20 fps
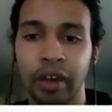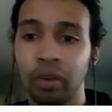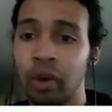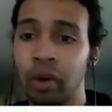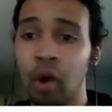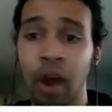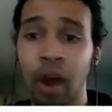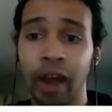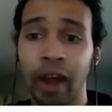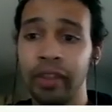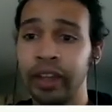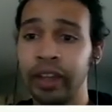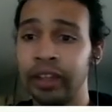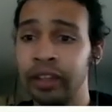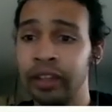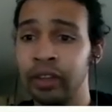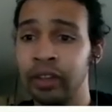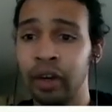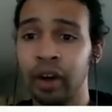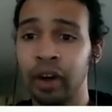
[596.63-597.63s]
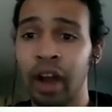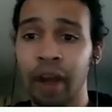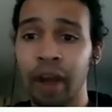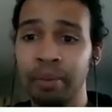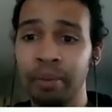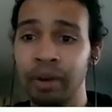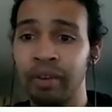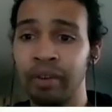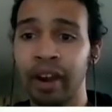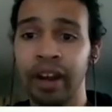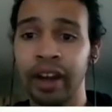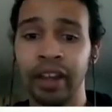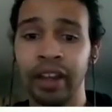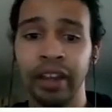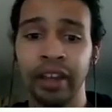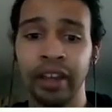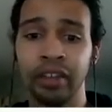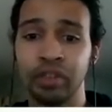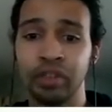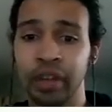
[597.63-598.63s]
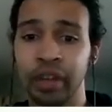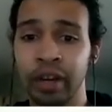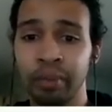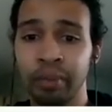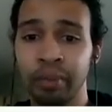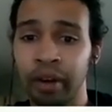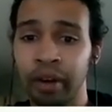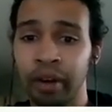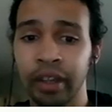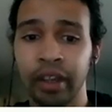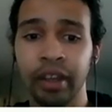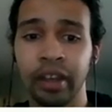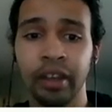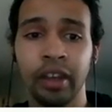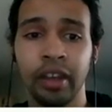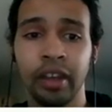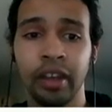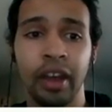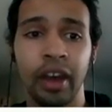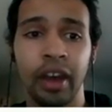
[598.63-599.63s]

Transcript: don't know how they did their copywriting and trademarking,